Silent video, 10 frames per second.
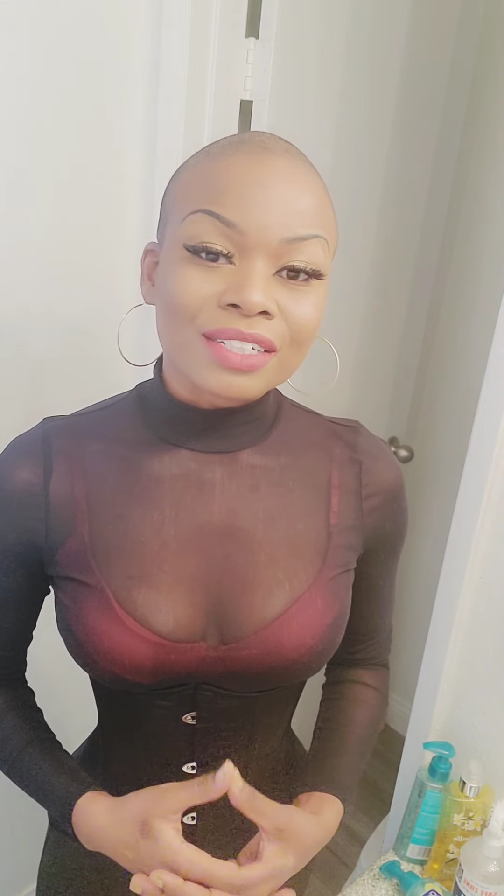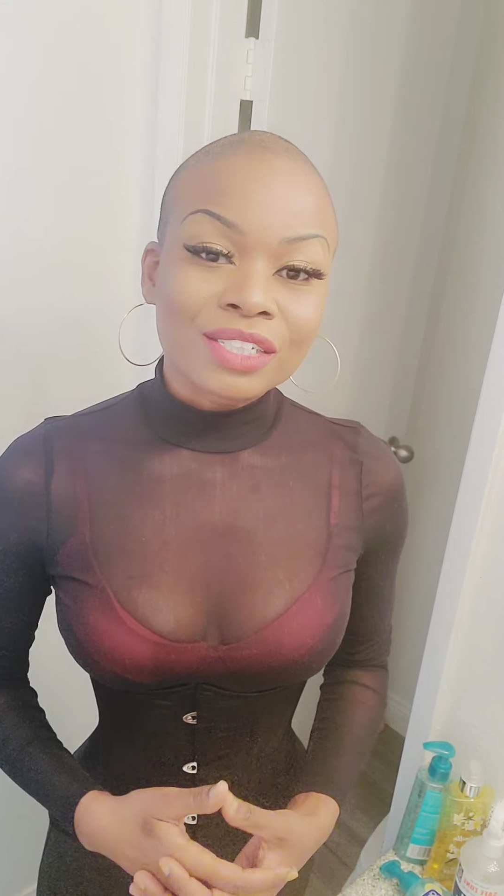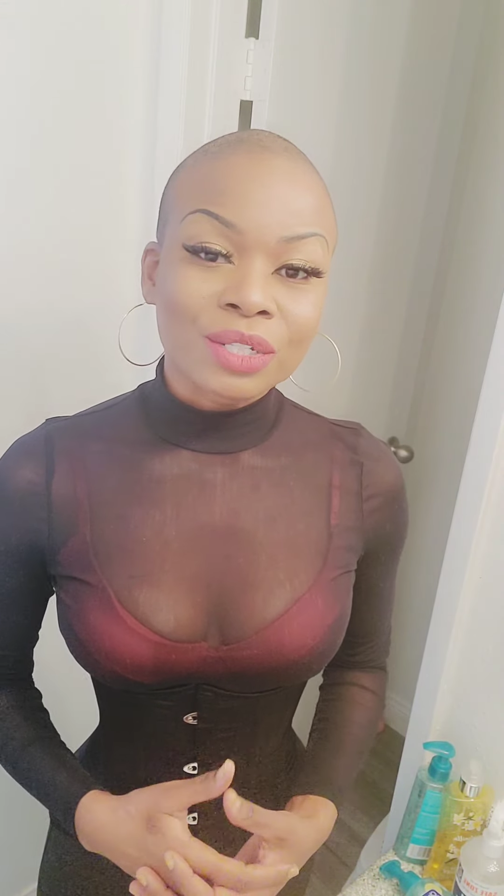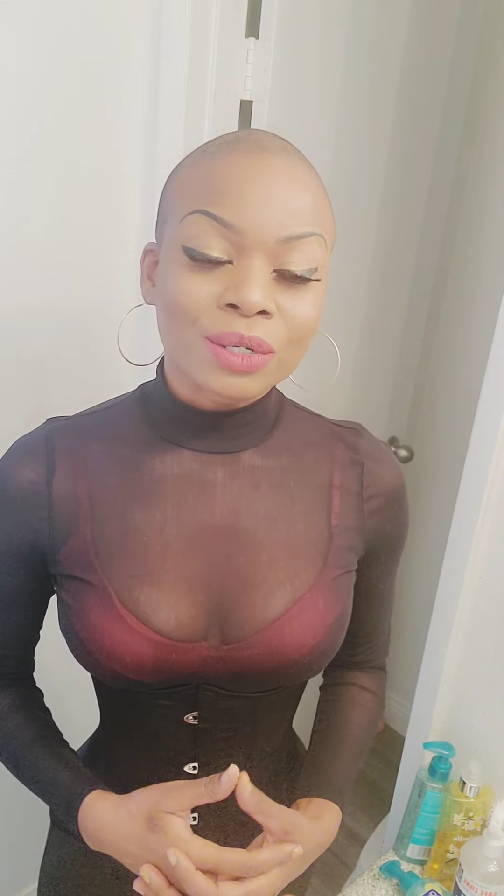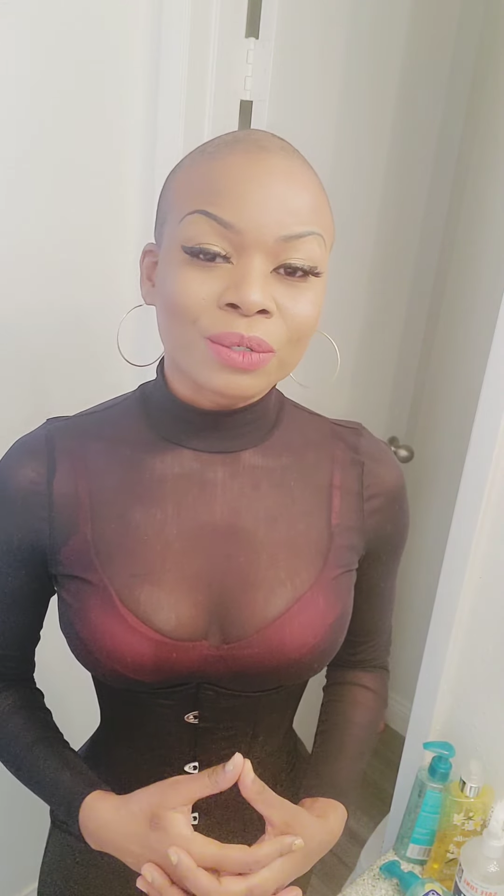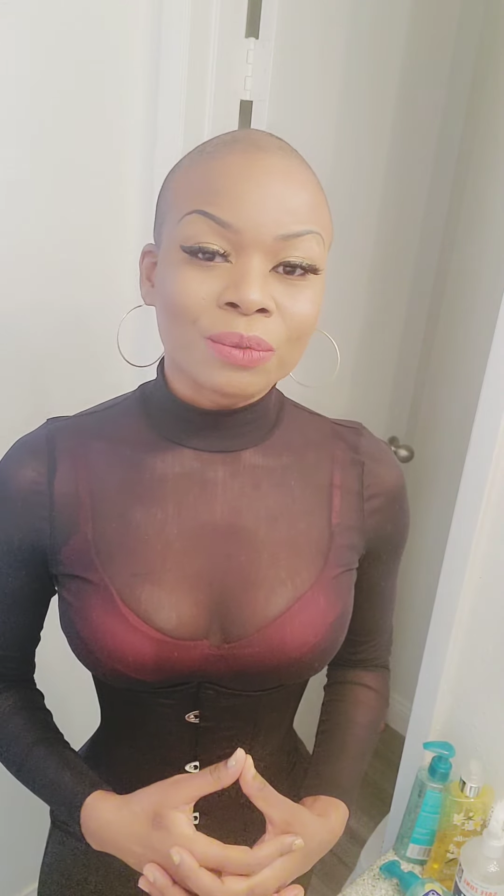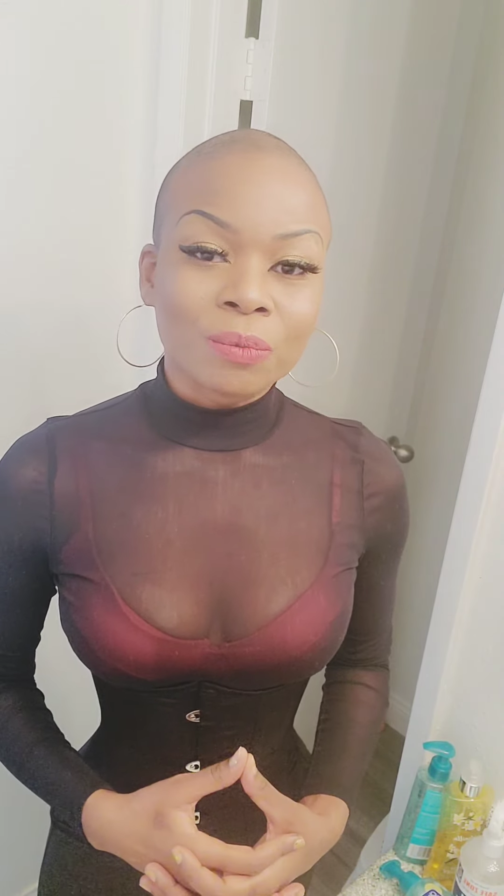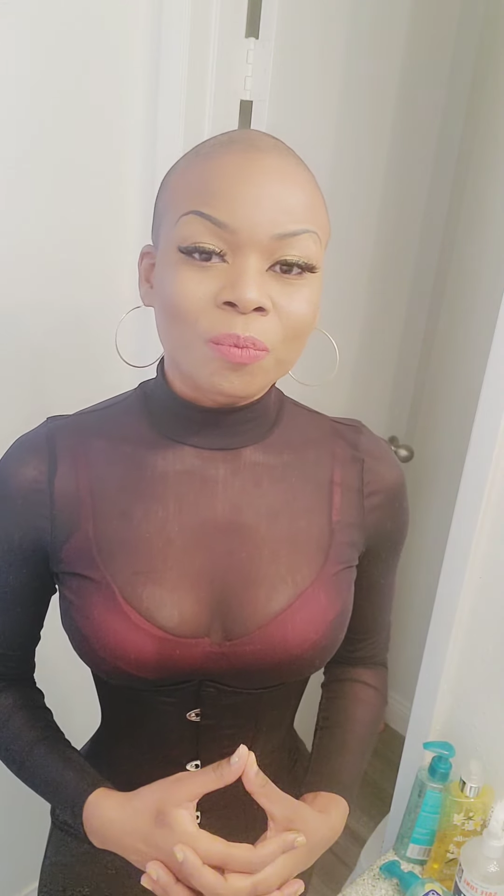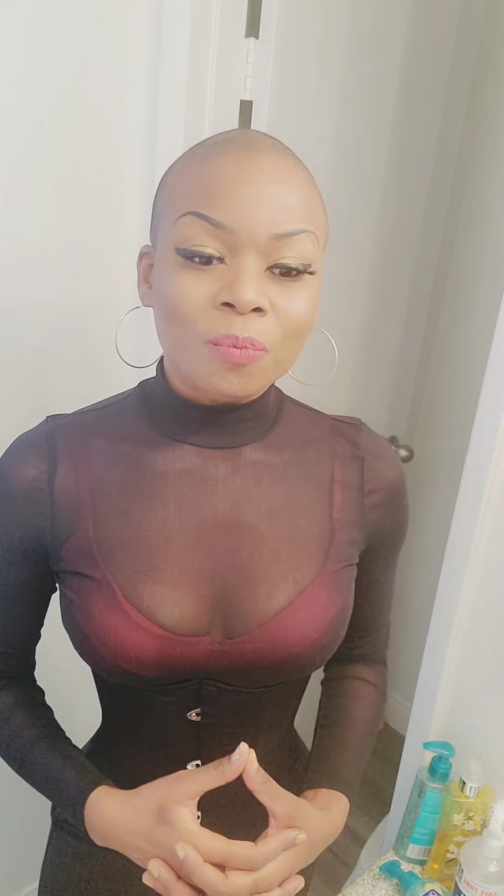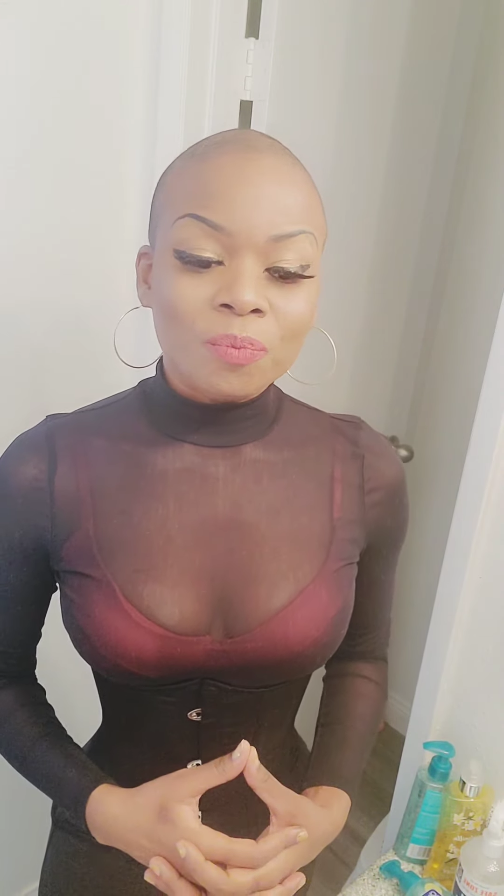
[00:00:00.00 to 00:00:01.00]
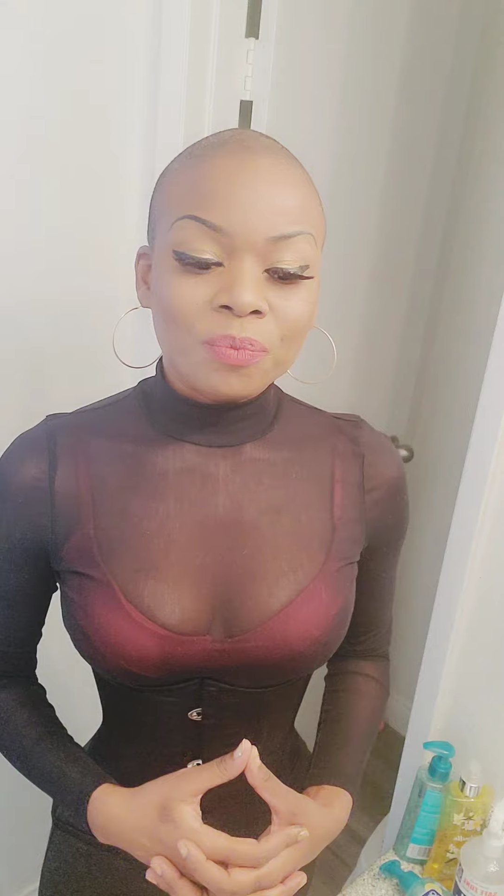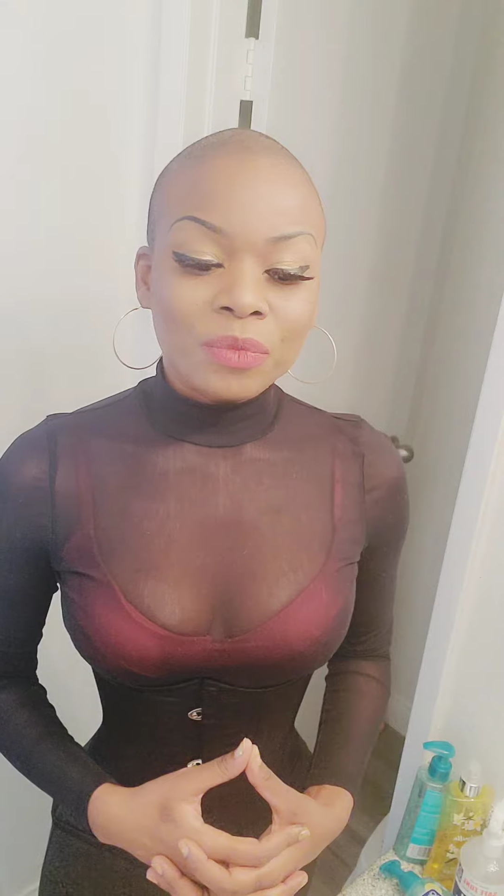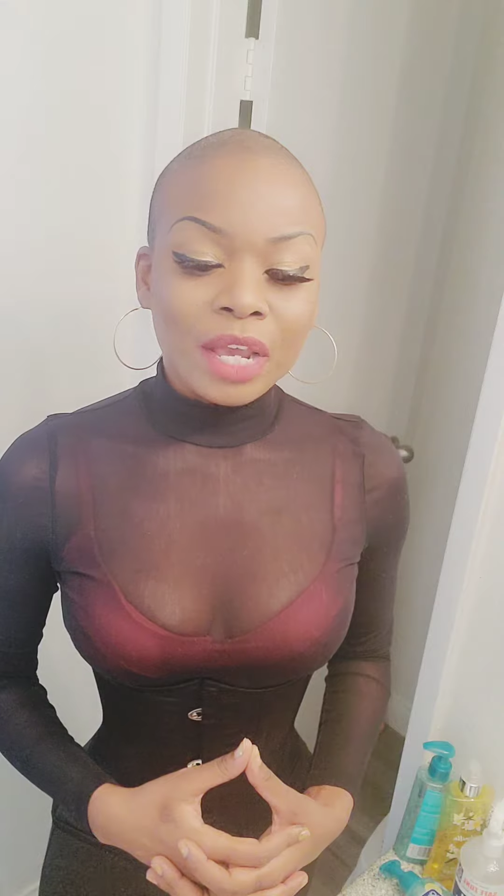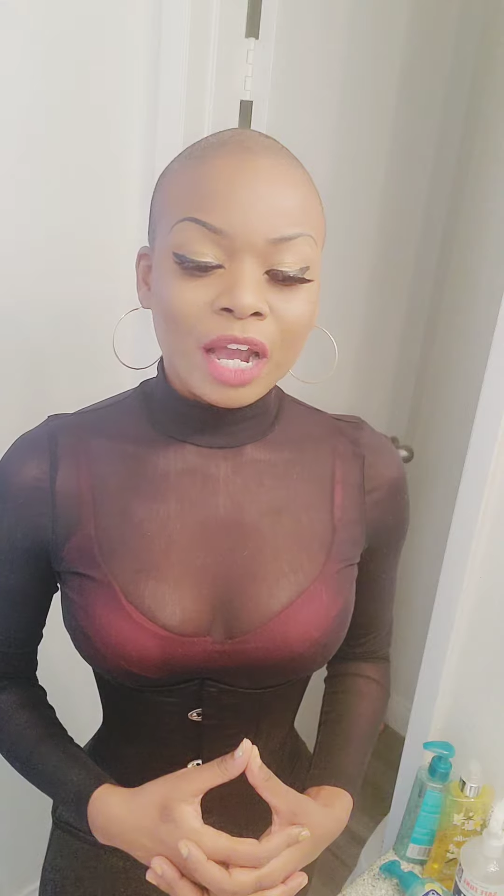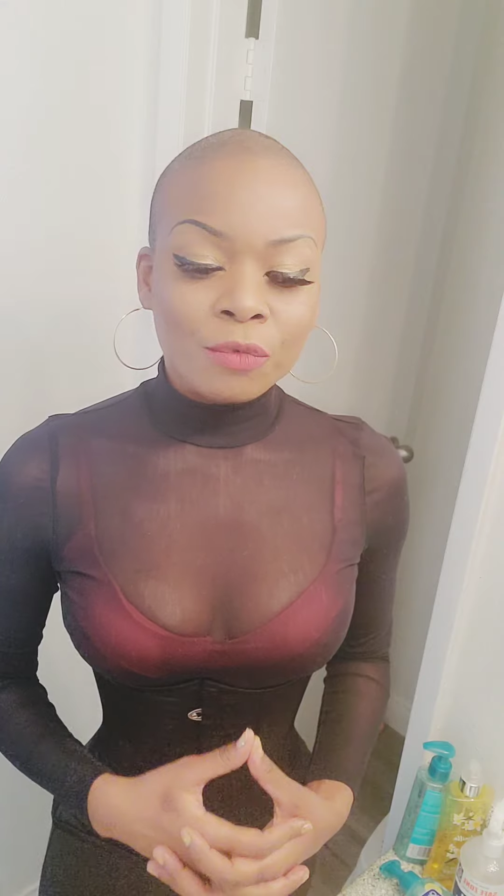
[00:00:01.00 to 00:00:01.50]
So
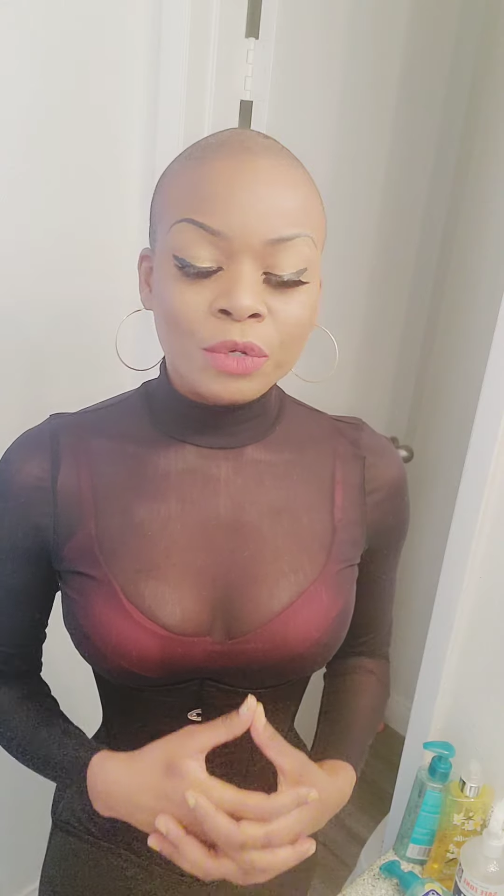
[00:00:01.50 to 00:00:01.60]
I